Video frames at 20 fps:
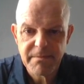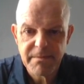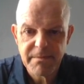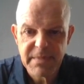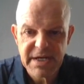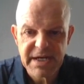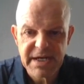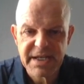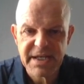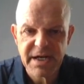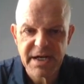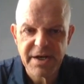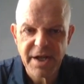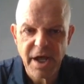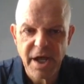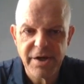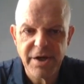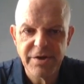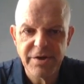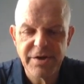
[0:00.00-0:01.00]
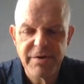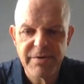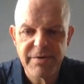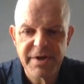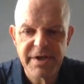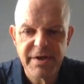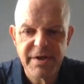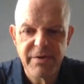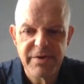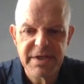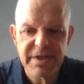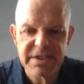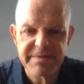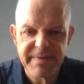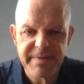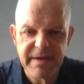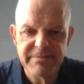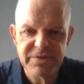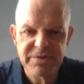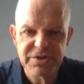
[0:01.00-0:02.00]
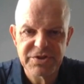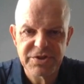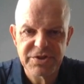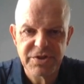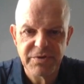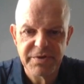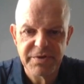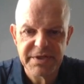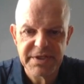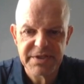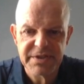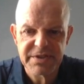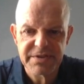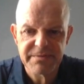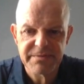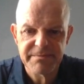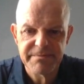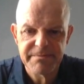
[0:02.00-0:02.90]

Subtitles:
And again, I know you already know this, but I'm just showing this,